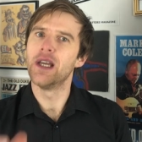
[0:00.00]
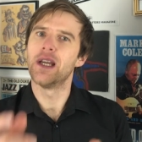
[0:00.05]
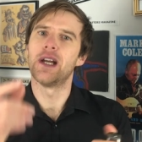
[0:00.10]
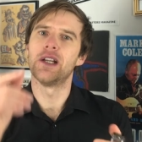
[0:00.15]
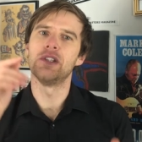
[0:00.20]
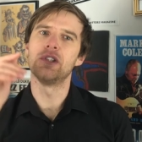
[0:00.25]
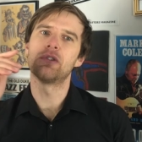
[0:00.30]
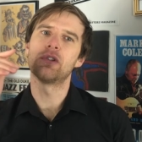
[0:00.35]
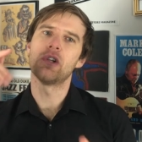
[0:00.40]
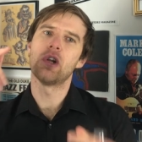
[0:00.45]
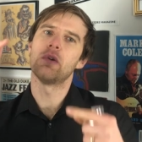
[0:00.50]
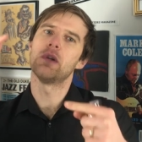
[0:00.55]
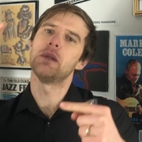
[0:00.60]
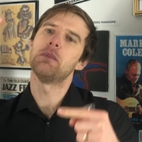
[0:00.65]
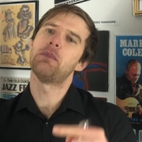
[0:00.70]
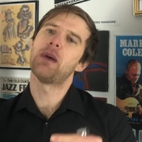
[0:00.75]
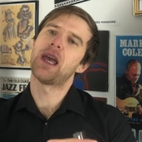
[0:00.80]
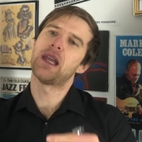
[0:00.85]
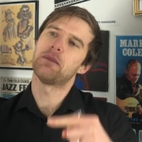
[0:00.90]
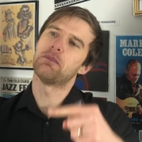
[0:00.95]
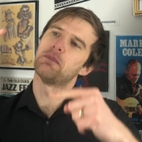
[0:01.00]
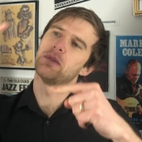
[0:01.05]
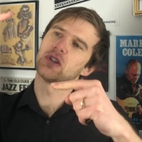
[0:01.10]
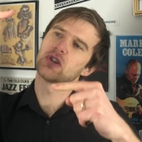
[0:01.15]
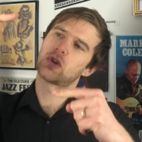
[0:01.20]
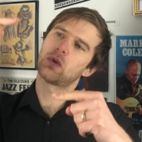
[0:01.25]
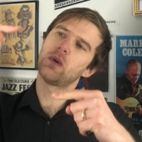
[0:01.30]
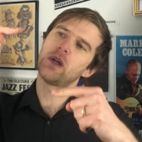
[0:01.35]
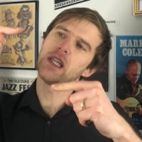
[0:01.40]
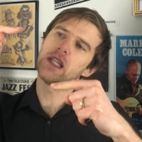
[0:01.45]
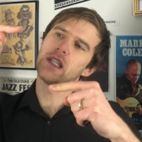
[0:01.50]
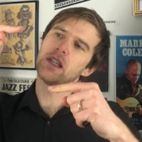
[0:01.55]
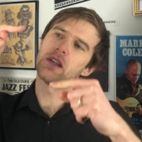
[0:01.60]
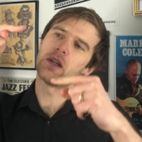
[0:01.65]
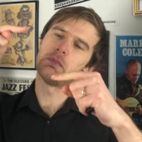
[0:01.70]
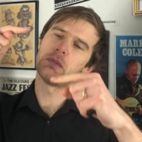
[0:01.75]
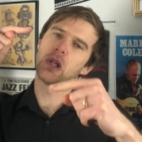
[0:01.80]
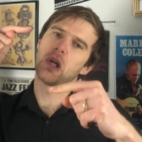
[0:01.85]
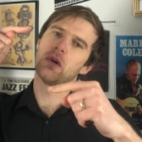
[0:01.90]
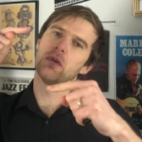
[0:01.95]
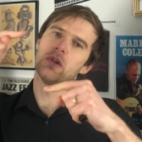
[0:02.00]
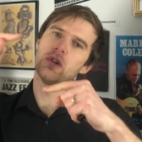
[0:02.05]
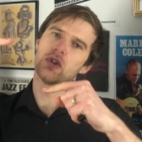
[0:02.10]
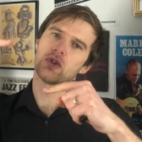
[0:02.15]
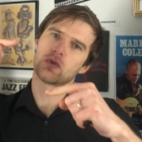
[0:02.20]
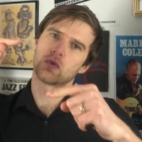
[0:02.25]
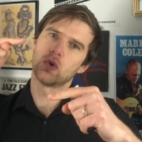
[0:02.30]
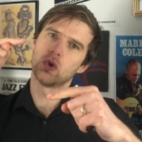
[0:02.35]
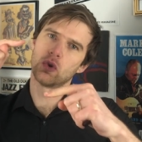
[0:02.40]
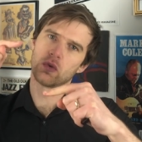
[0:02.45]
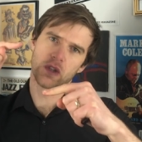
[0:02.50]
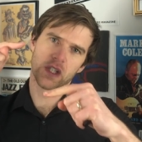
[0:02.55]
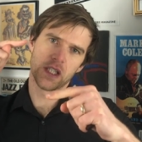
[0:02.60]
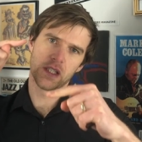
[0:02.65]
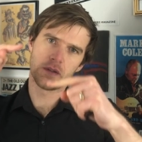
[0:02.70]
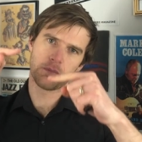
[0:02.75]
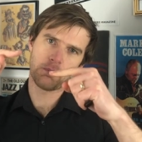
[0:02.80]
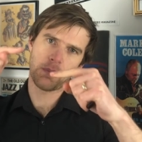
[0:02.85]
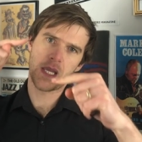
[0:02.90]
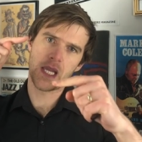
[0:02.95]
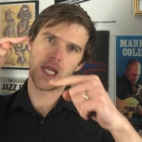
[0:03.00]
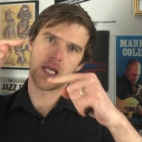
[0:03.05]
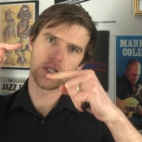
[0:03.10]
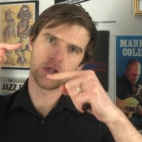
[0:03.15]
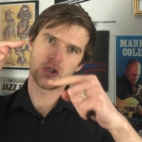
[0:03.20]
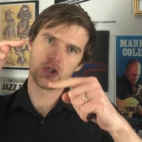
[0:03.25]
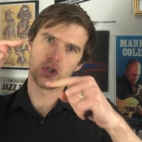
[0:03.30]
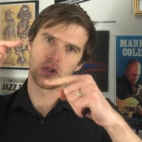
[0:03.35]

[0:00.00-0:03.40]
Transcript: and you can only bend between the blow and the drawy pitch.